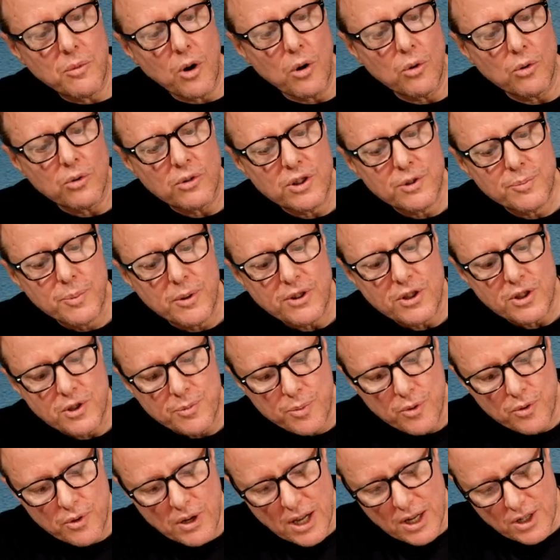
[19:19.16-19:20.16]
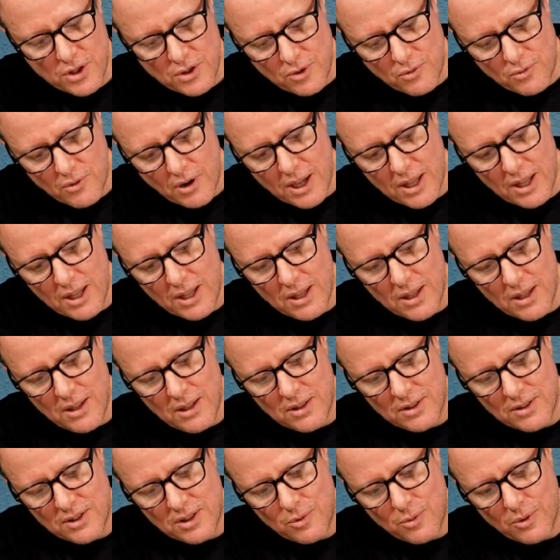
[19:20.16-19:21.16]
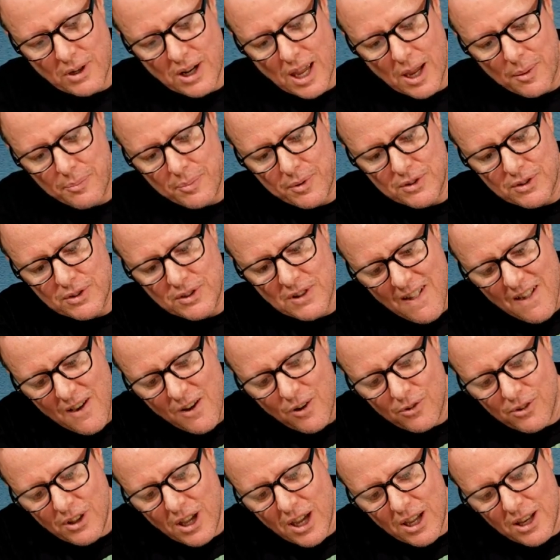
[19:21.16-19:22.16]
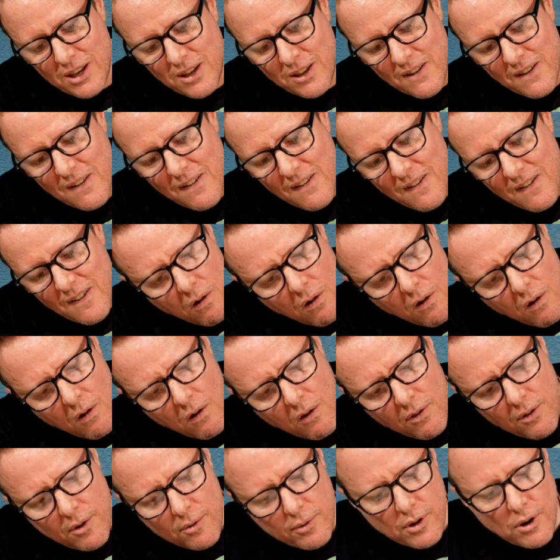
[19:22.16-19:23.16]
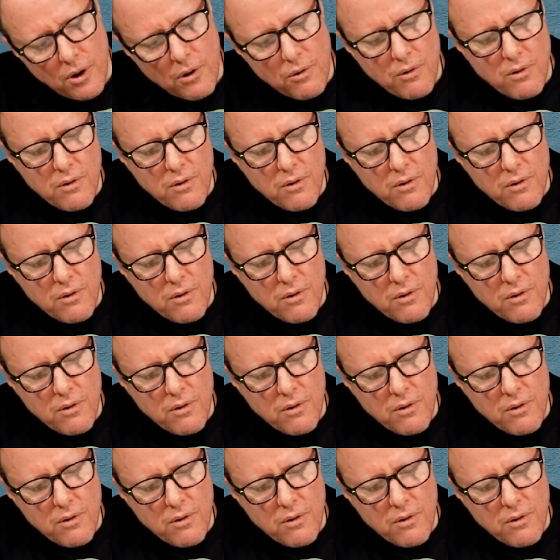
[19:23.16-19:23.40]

let's put the spoon actually right and see what happens. Hold on. There we go.